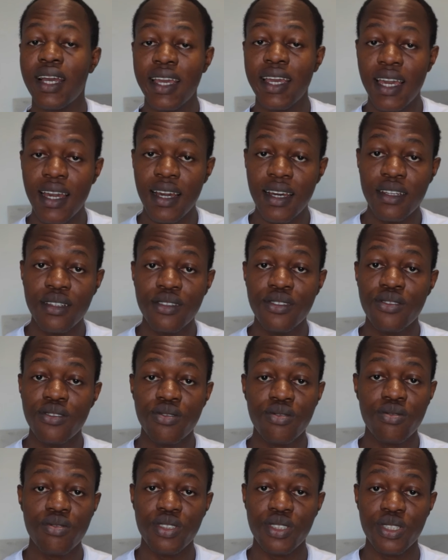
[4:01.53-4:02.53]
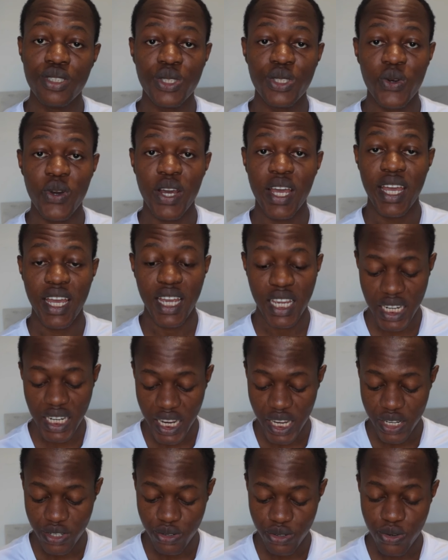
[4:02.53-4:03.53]
again, we just go ahead
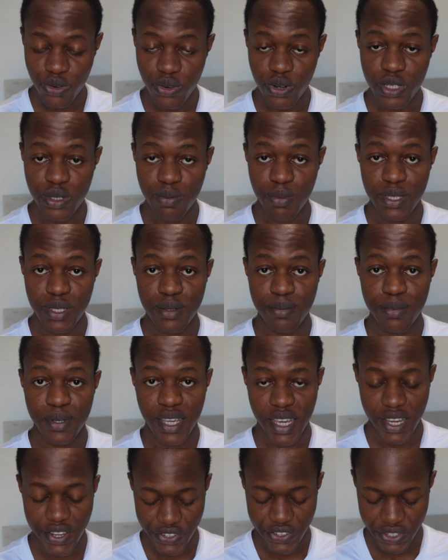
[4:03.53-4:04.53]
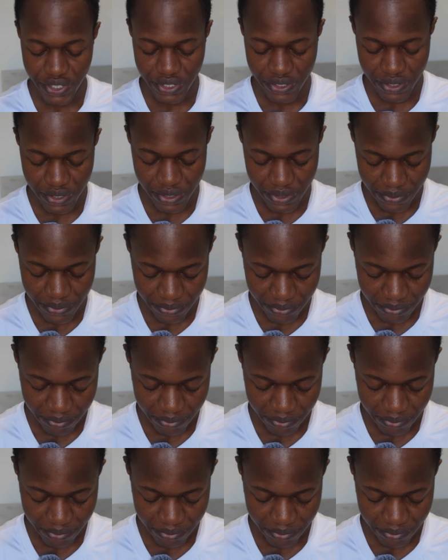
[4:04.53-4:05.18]
and do cross multiplications.